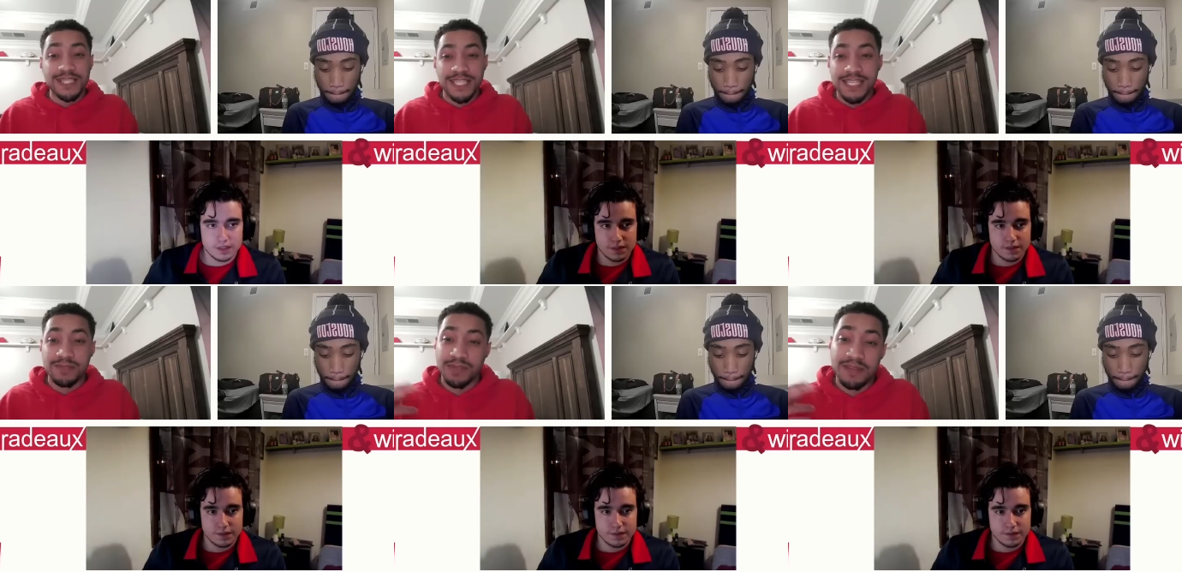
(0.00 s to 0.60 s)
Speaker 1: three
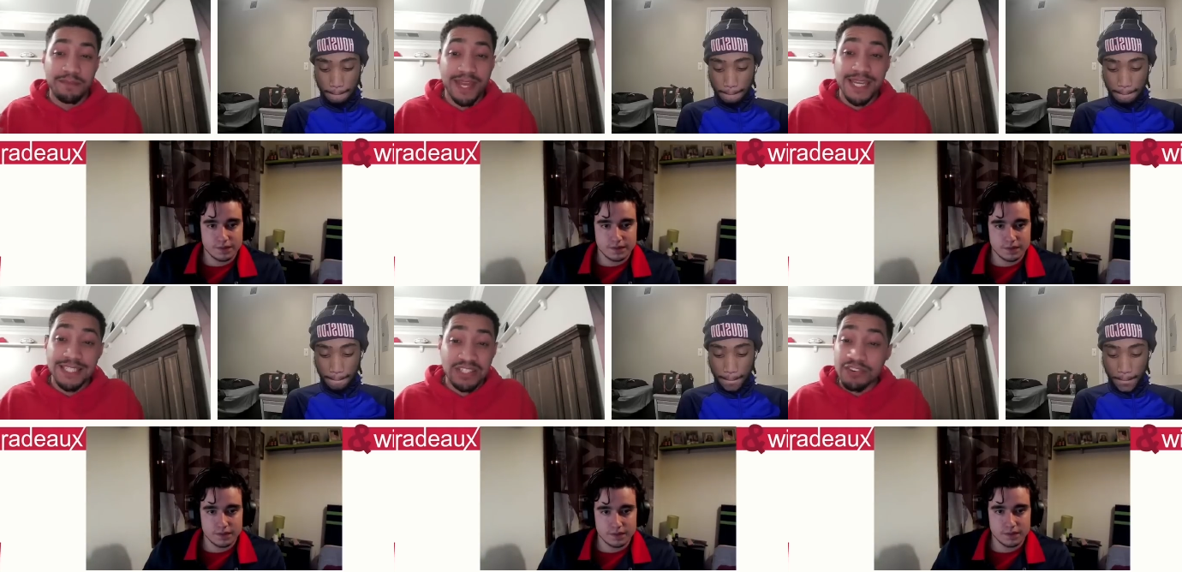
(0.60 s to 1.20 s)
seasons and them
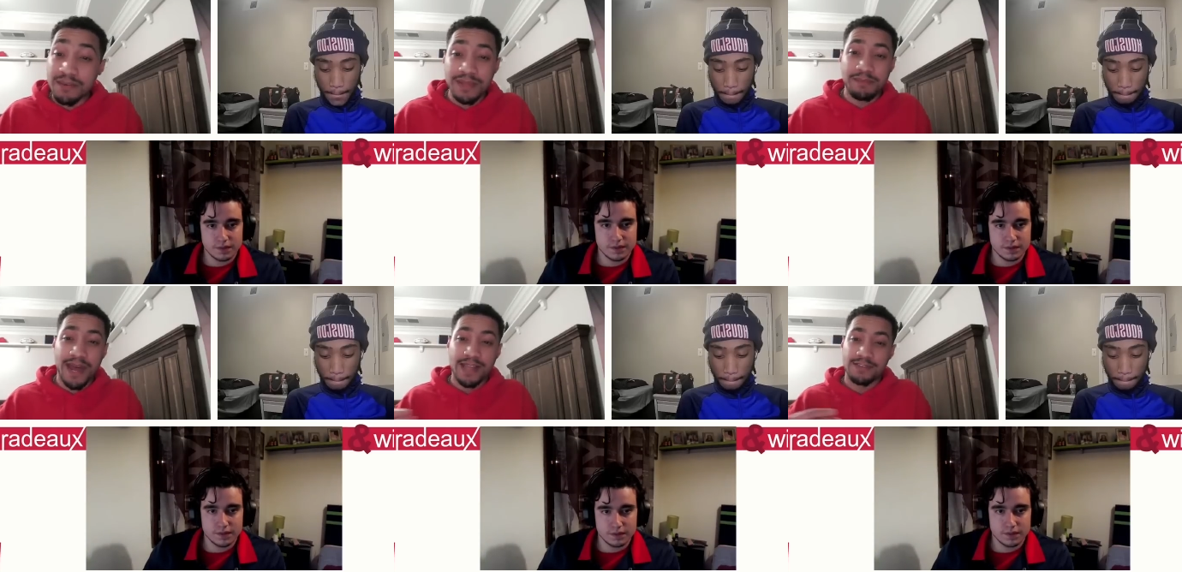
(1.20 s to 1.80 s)
being
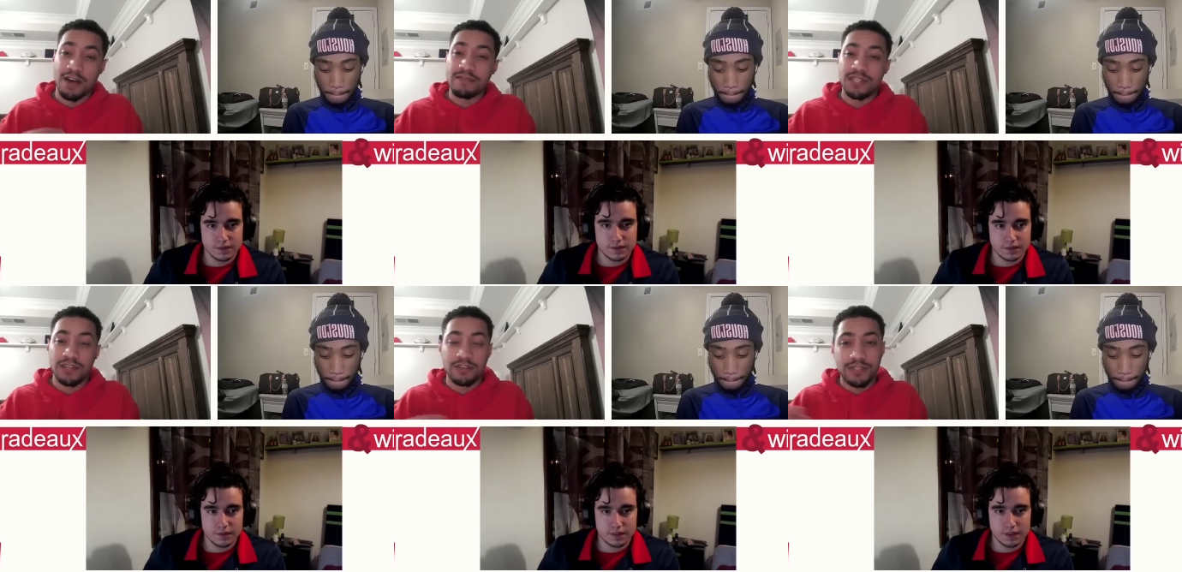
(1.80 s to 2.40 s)
extremely bad so
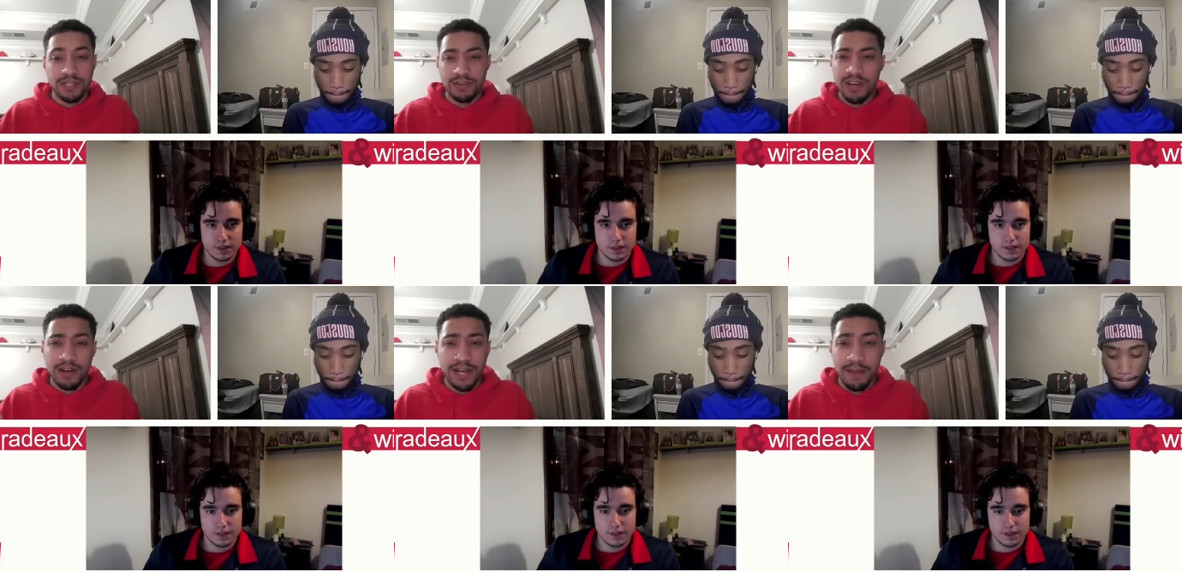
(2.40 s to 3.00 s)
obviously you, you
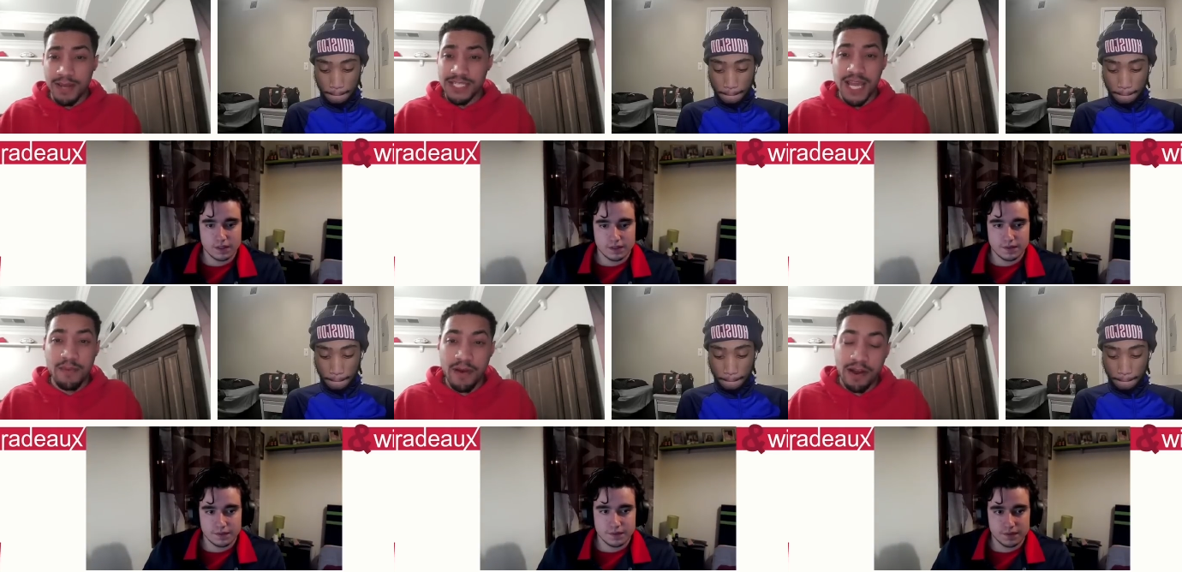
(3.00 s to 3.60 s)
hear a name like
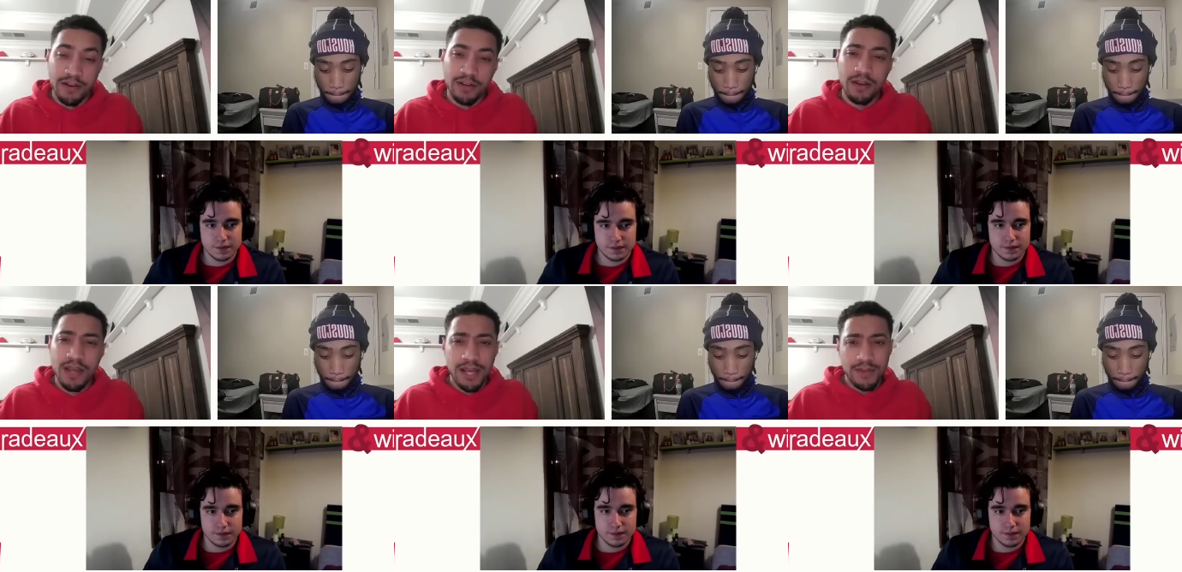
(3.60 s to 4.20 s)
jaylen brown you,
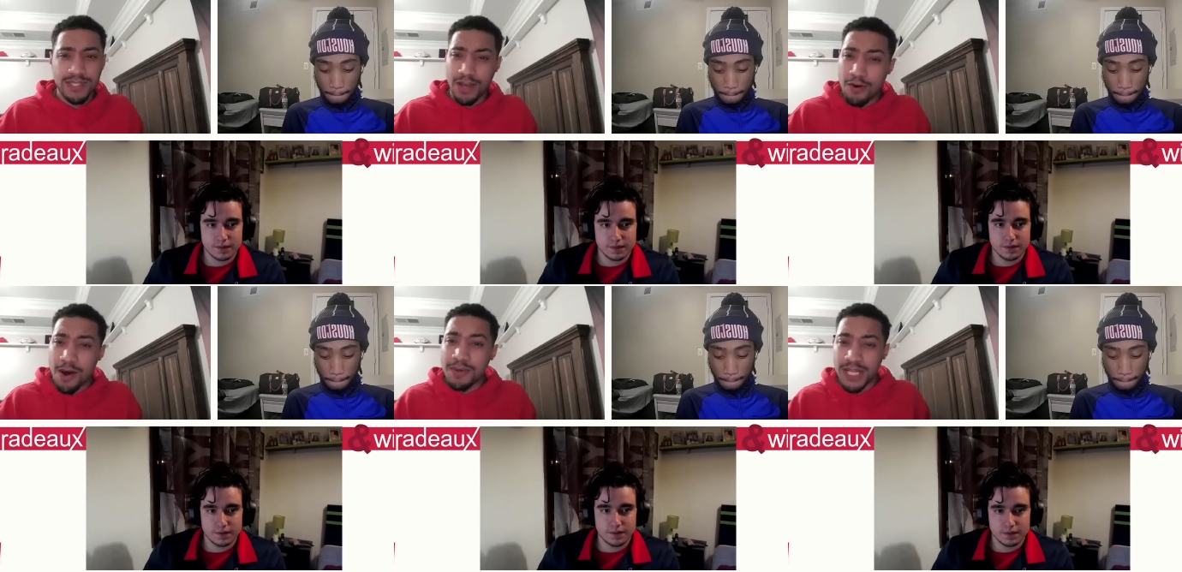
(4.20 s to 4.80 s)
you say
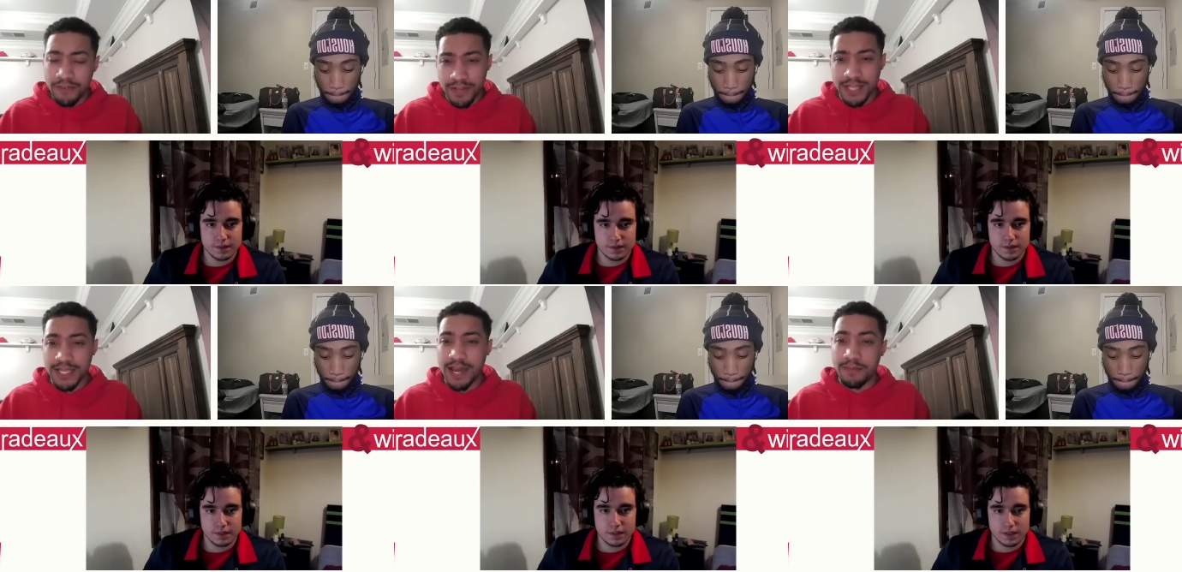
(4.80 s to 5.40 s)
oh i would love for
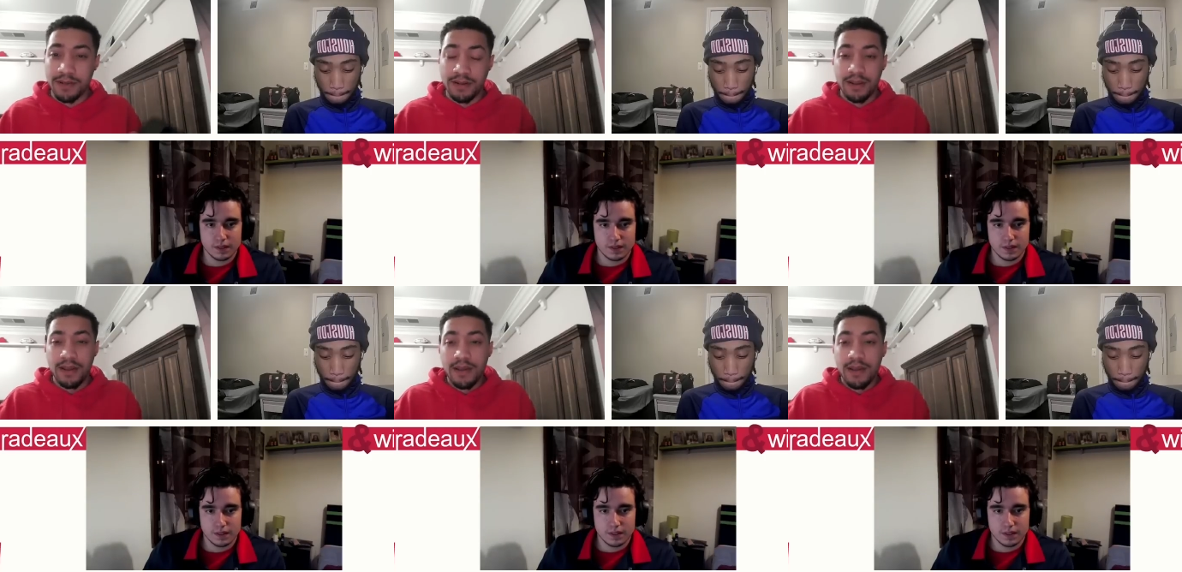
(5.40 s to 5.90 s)
that to happen